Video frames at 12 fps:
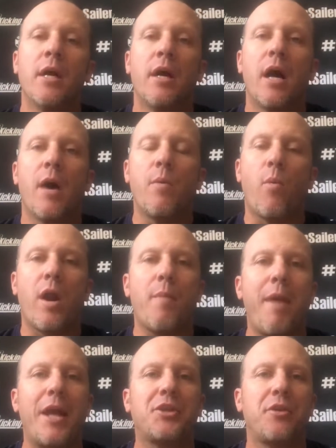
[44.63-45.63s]
We want to
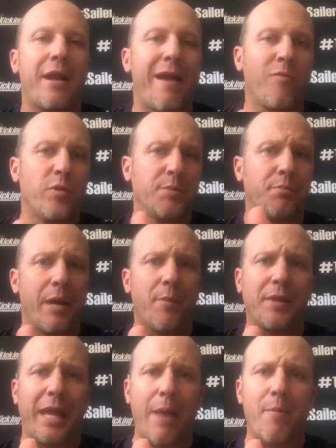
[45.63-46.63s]
make sure that everyone's playing
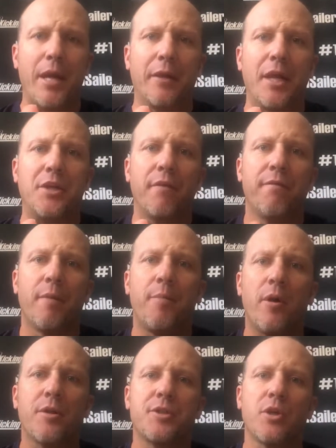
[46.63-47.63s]
with game regulation
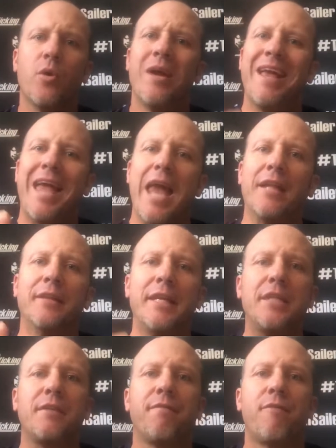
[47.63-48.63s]
football, so at
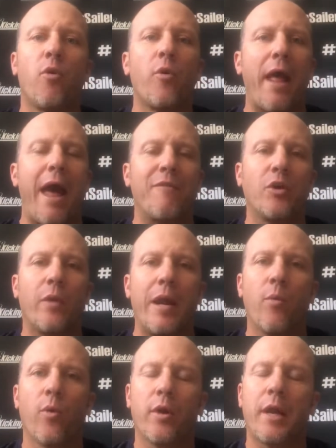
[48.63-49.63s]
least 4 to have a
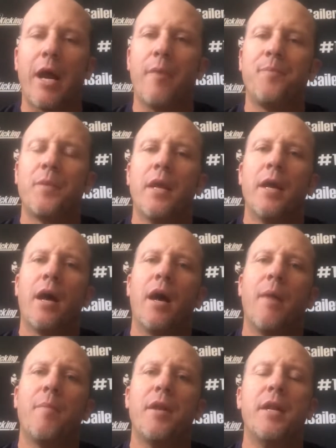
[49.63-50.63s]
great workout.
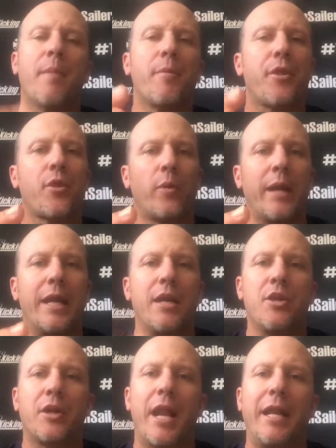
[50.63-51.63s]
Number three,
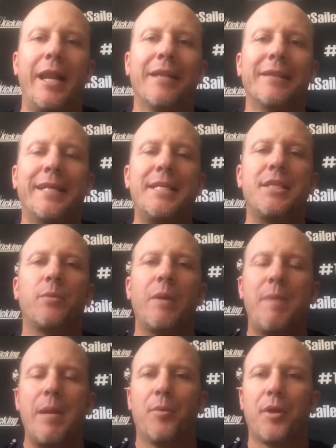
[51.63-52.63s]
you're going to need at least 3
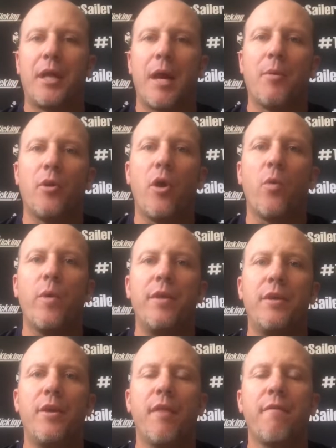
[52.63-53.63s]
people to come along
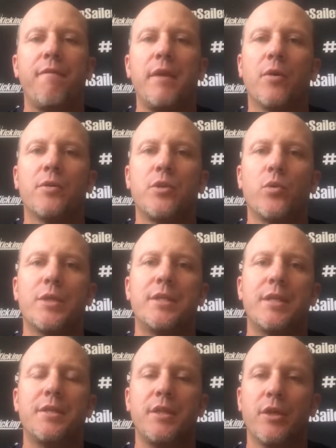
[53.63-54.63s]
with you to the field to
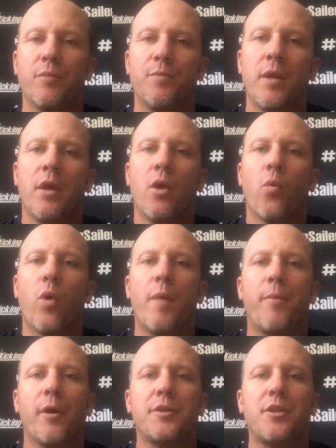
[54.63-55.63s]
assist you. One
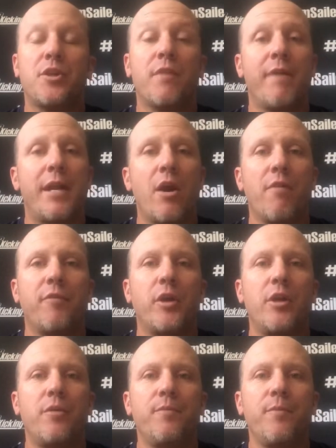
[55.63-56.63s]
person should video for
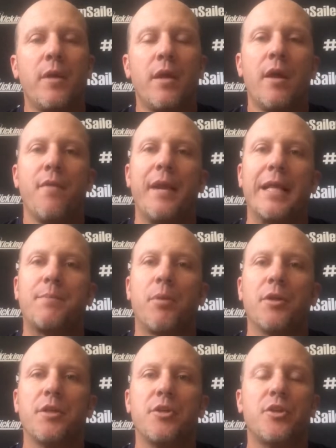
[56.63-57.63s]
you, the next
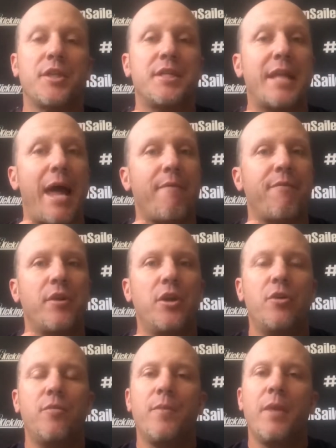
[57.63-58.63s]
person should snap for
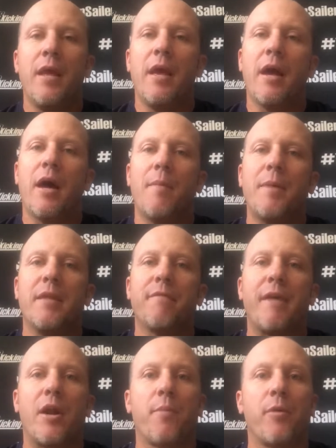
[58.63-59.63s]
you, and the
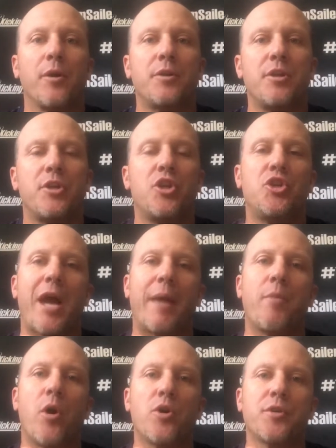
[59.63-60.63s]
final person should shag
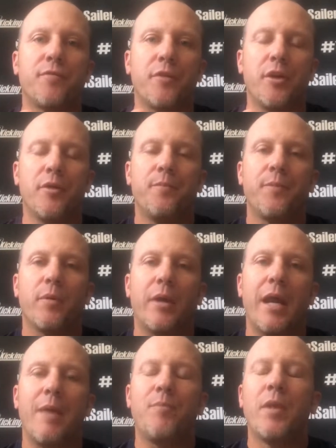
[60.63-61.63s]
balls for you,
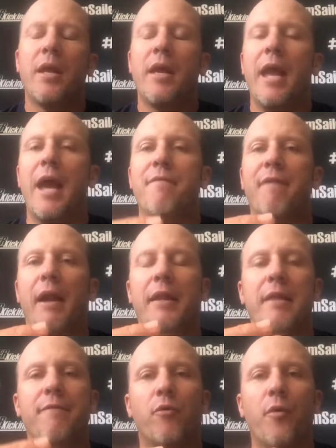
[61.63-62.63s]
okay? And finally,
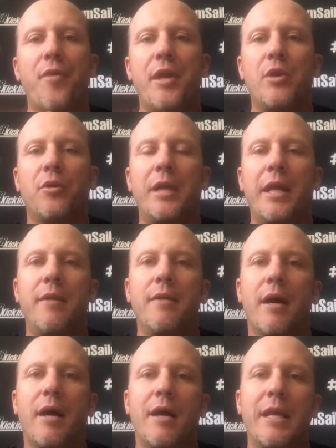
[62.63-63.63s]
the fourth thing you'll need,
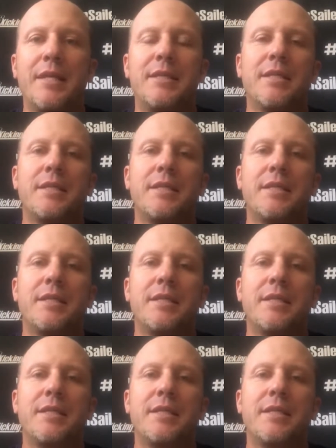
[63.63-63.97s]
easiest